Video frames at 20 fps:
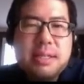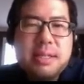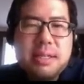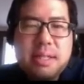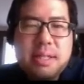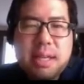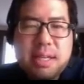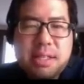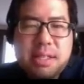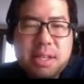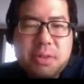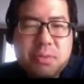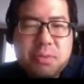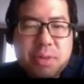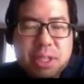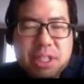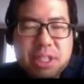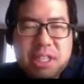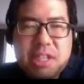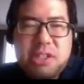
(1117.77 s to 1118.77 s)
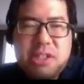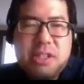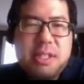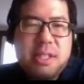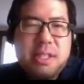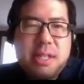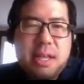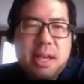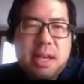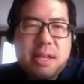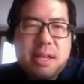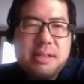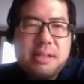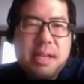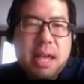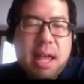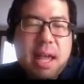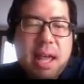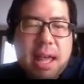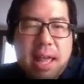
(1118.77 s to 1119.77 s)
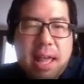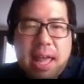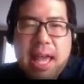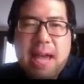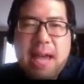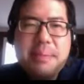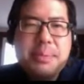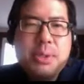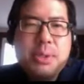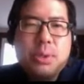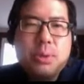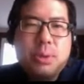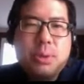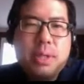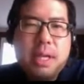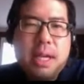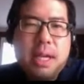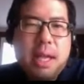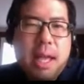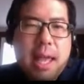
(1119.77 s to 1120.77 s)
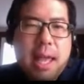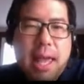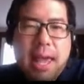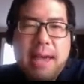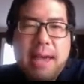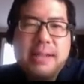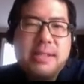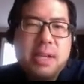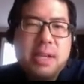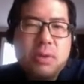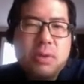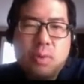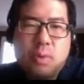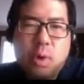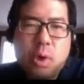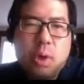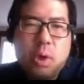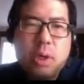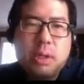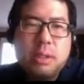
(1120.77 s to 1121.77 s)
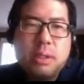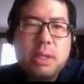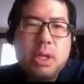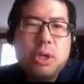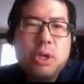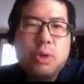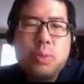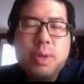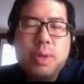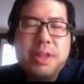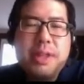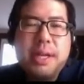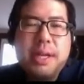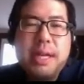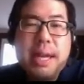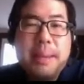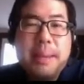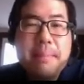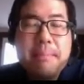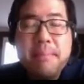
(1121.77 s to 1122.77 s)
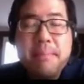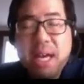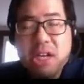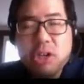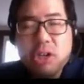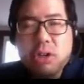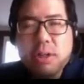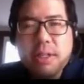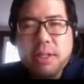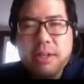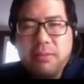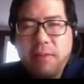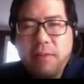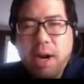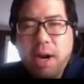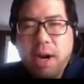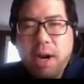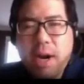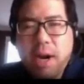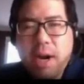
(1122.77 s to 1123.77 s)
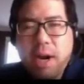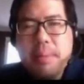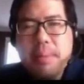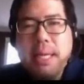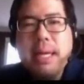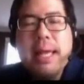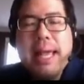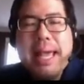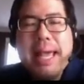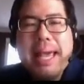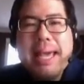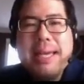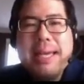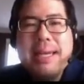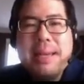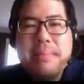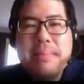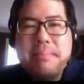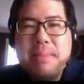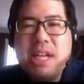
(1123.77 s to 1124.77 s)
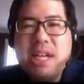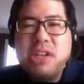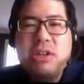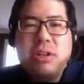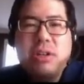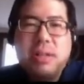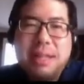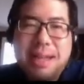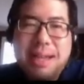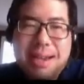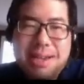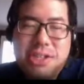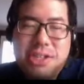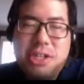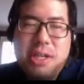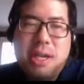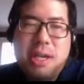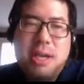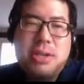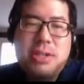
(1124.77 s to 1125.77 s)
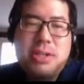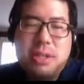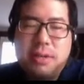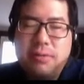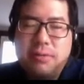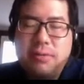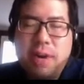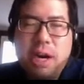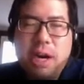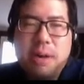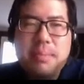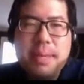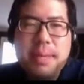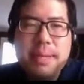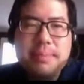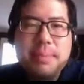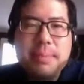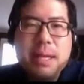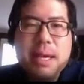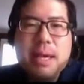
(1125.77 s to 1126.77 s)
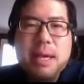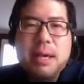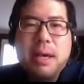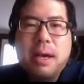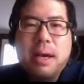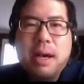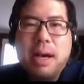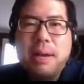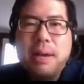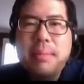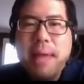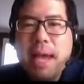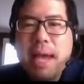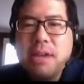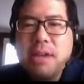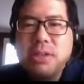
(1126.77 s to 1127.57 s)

Christians and discussing religious things absolutely has a role within a medical environment and a medical education environment.